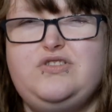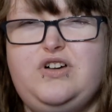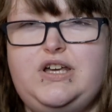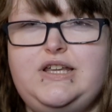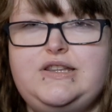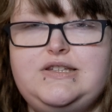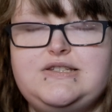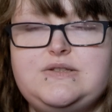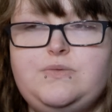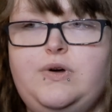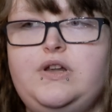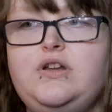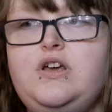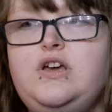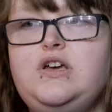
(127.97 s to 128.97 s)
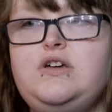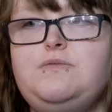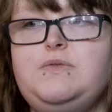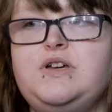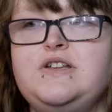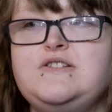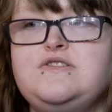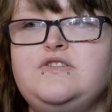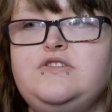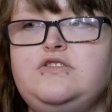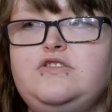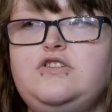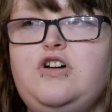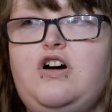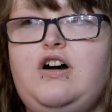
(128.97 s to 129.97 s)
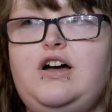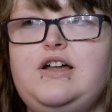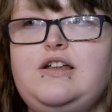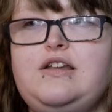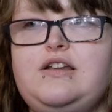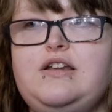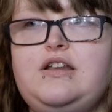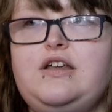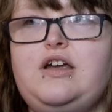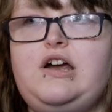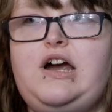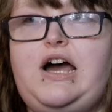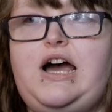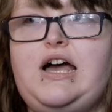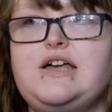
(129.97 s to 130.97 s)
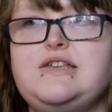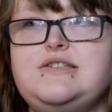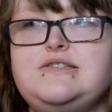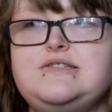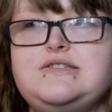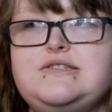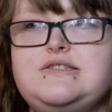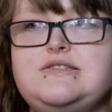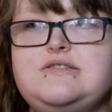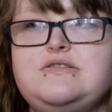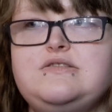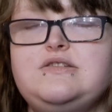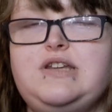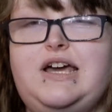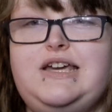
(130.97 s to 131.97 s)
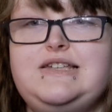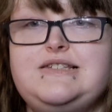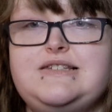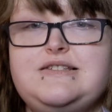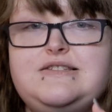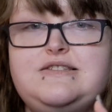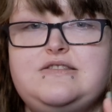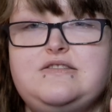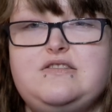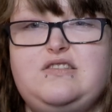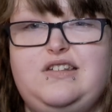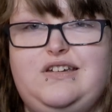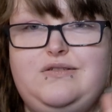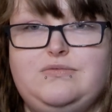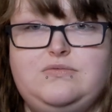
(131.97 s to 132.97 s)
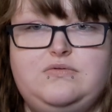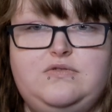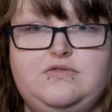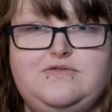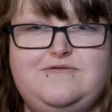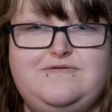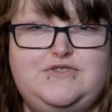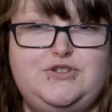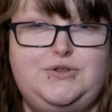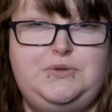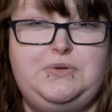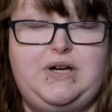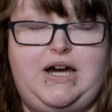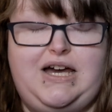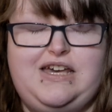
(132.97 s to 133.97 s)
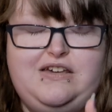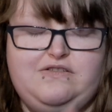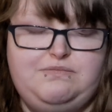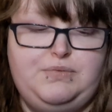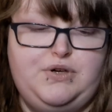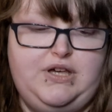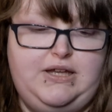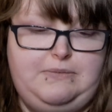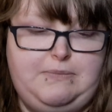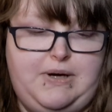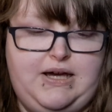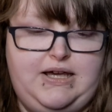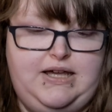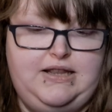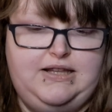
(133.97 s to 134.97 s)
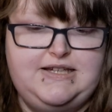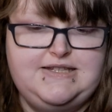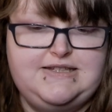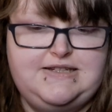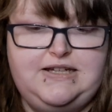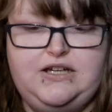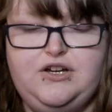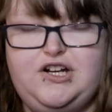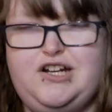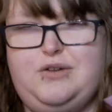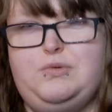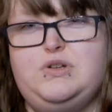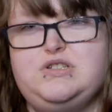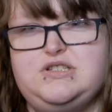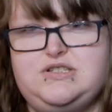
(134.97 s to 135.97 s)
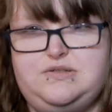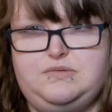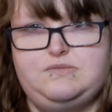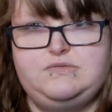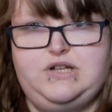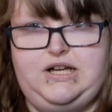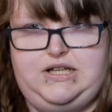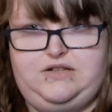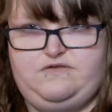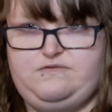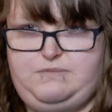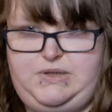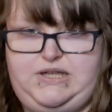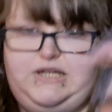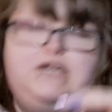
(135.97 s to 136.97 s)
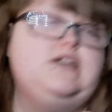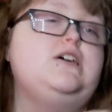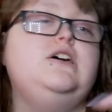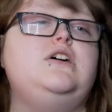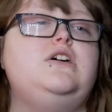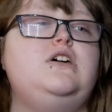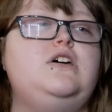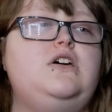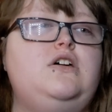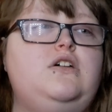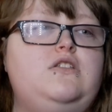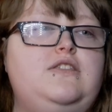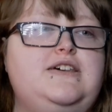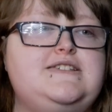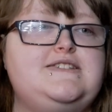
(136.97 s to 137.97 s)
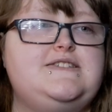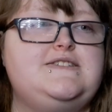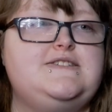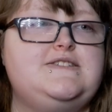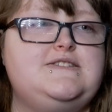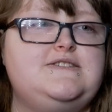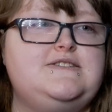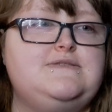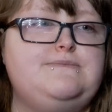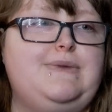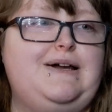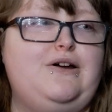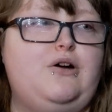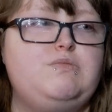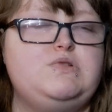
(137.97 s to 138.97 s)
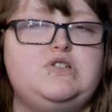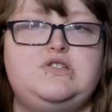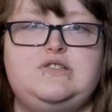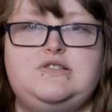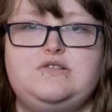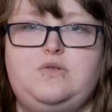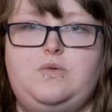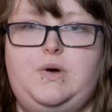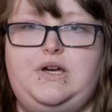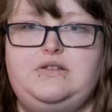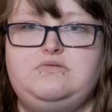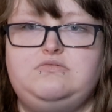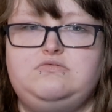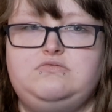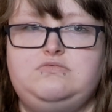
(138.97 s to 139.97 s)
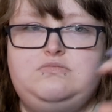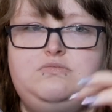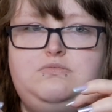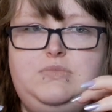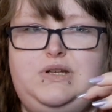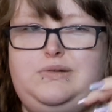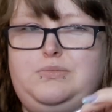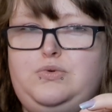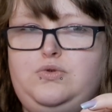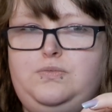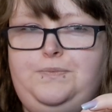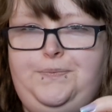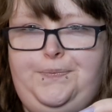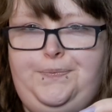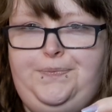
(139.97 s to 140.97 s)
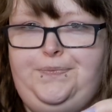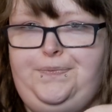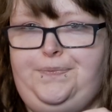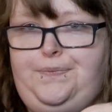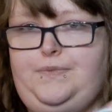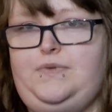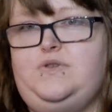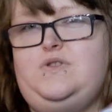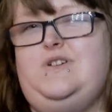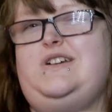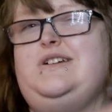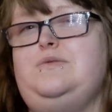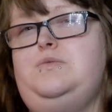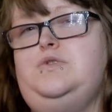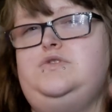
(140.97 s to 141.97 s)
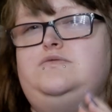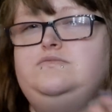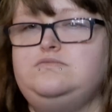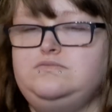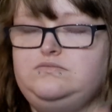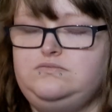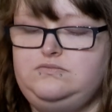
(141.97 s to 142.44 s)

not in this one because they're not as nice as the two that I've put in my list here. And I wanted to kind of make this, my options, quite minimal, so I wouldn't